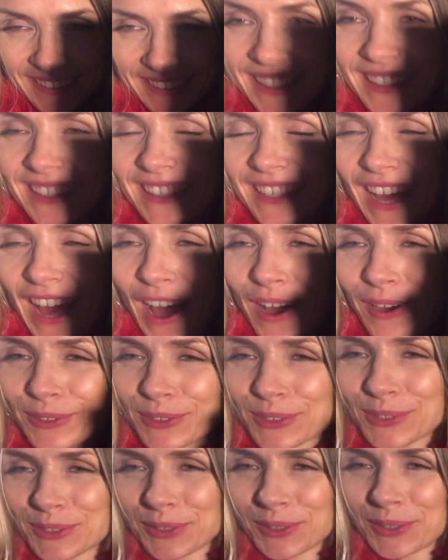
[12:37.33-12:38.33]
second
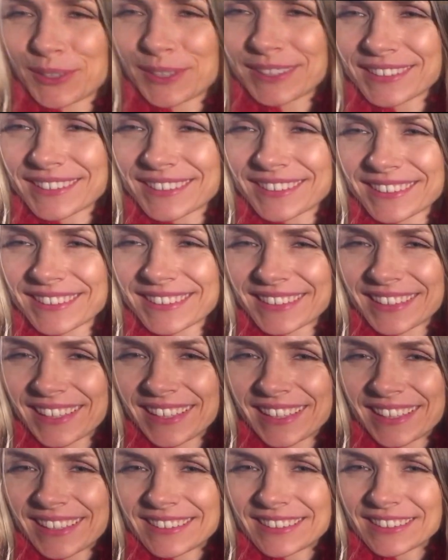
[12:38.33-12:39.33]
house, Taurus,
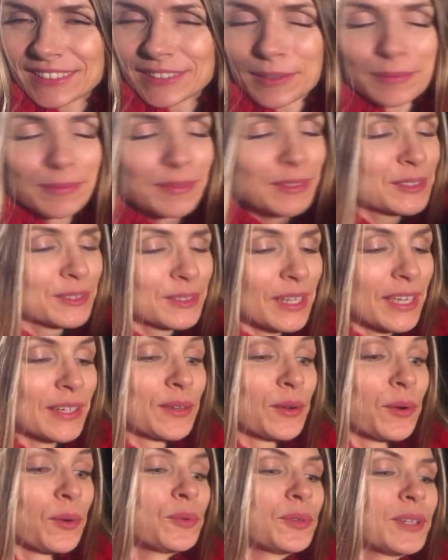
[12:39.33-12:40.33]
is something,
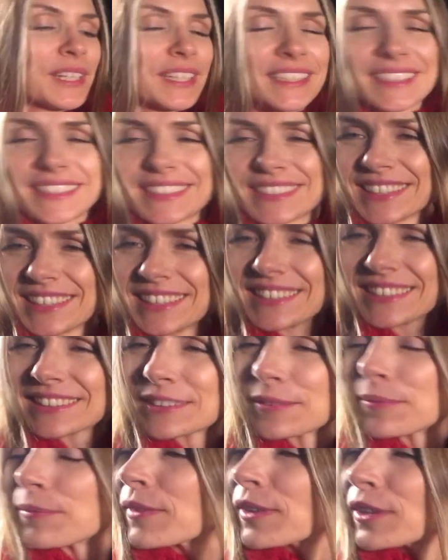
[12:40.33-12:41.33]
and owning it
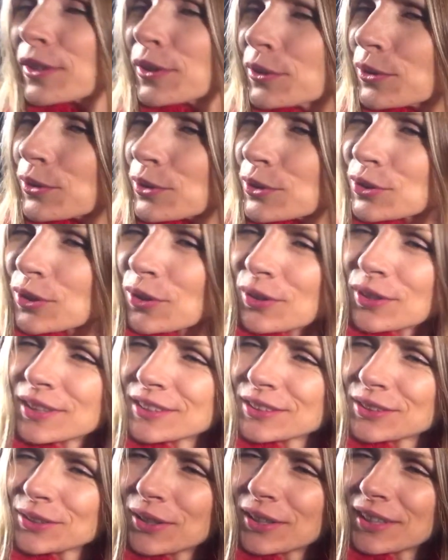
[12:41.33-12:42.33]
says, you know,
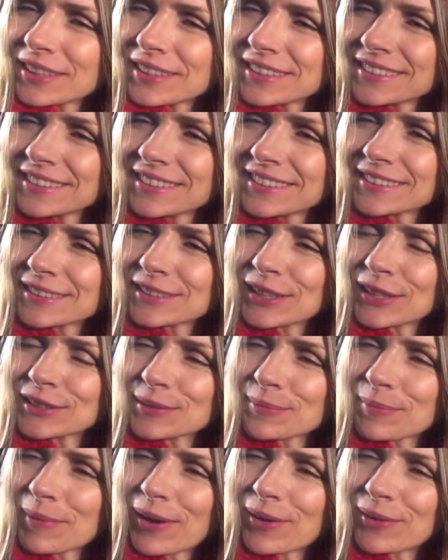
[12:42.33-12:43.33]
Taurus, your energy is,
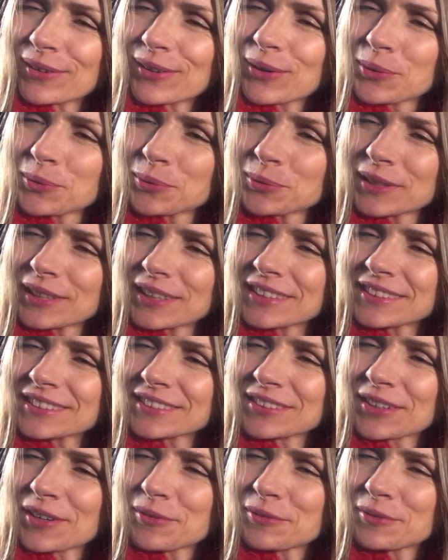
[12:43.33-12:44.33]
is about owning
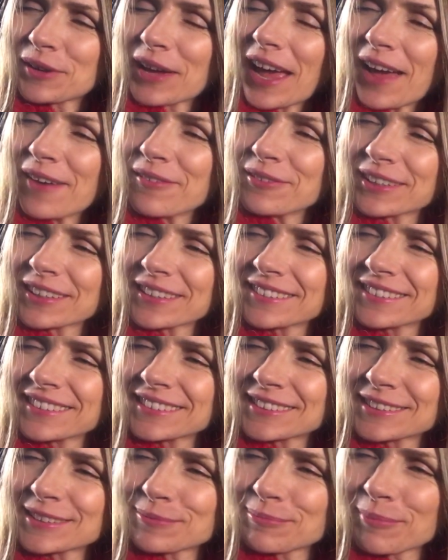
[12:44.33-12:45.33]
stuff, having,
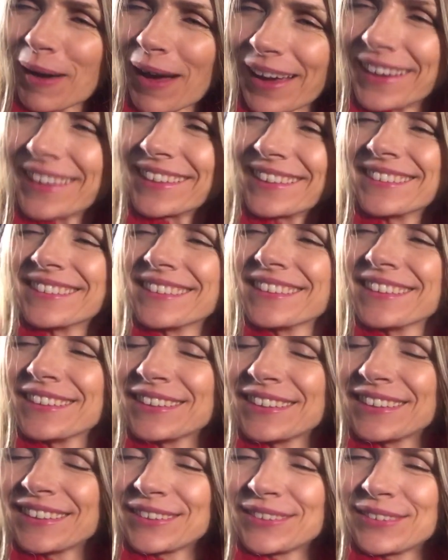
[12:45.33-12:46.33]
this is mine.
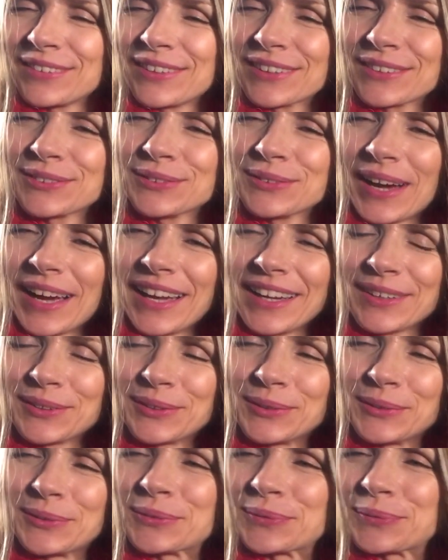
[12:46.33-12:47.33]
What do I
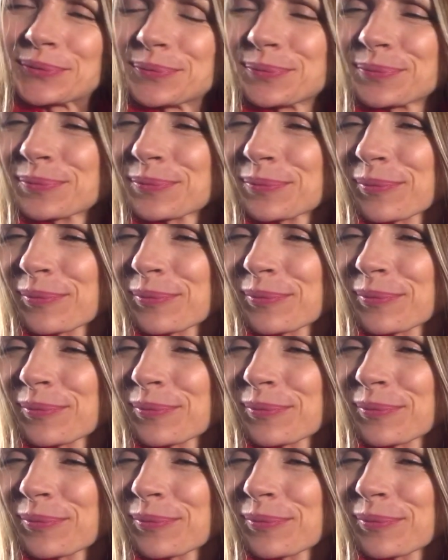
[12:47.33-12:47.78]
own?